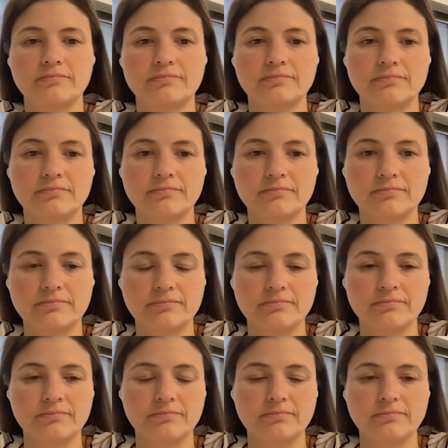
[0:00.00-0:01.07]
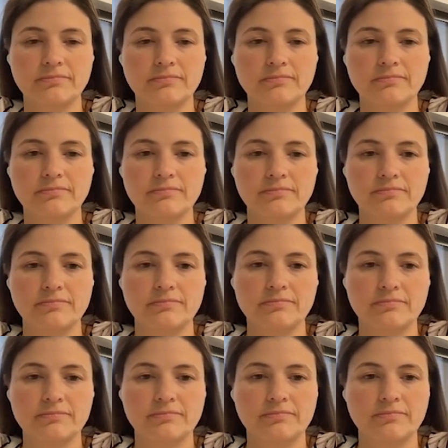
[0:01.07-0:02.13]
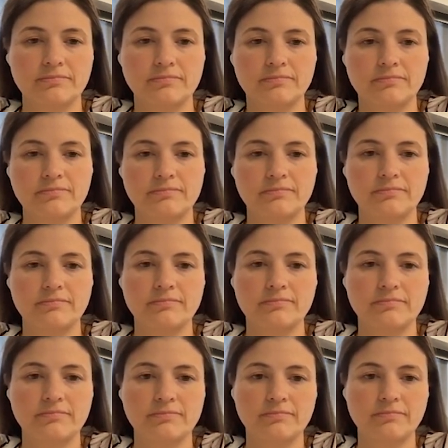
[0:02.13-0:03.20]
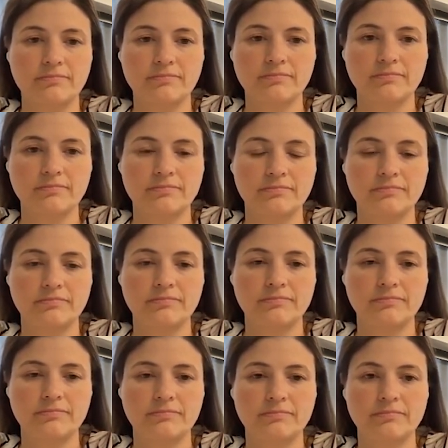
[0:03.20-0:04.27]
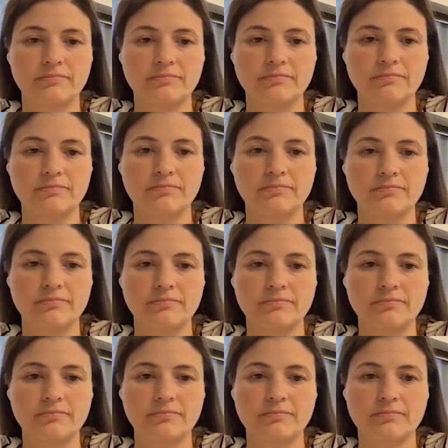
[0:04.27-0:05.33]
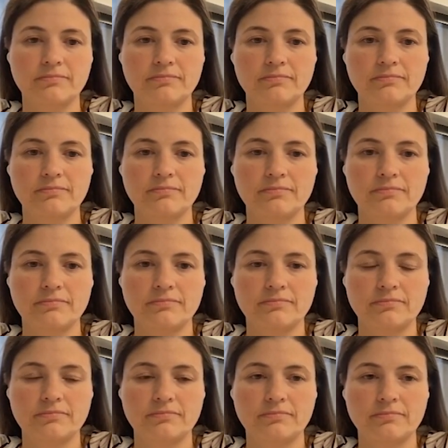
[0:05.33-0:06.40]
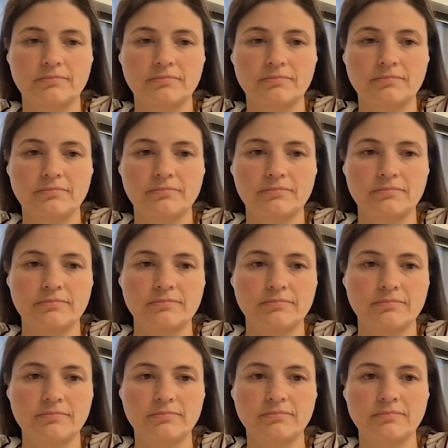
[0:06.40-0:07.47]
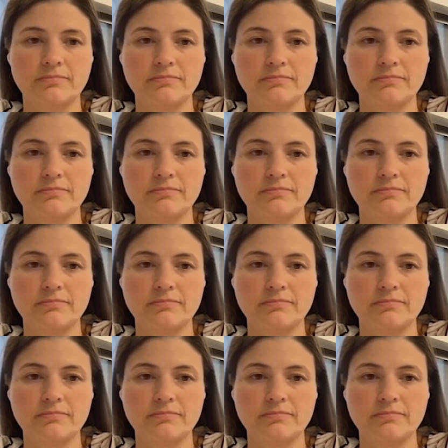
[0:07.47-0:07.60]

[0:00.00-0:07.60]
The person shown says nothing.